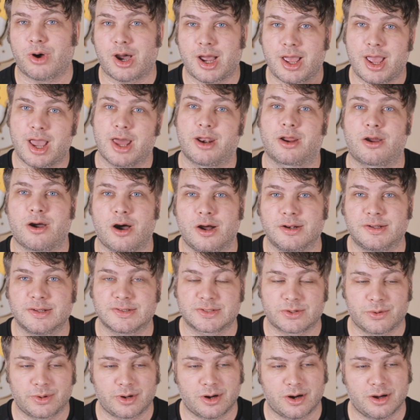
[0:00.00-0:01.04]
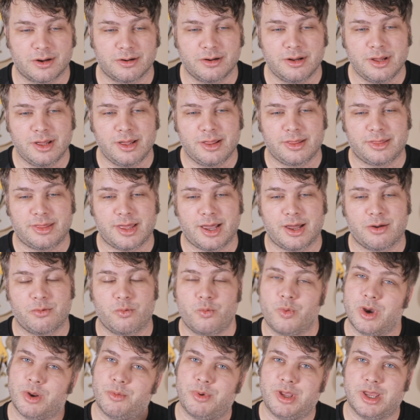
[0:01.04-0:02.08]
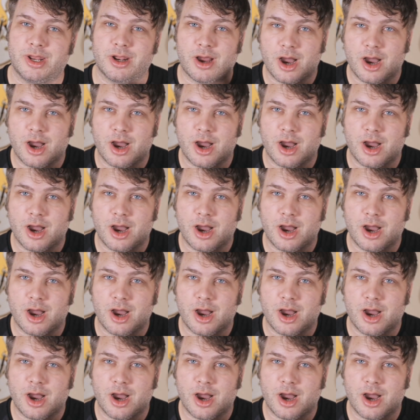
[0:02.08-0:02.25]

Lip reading: I had a contest going on that when we hit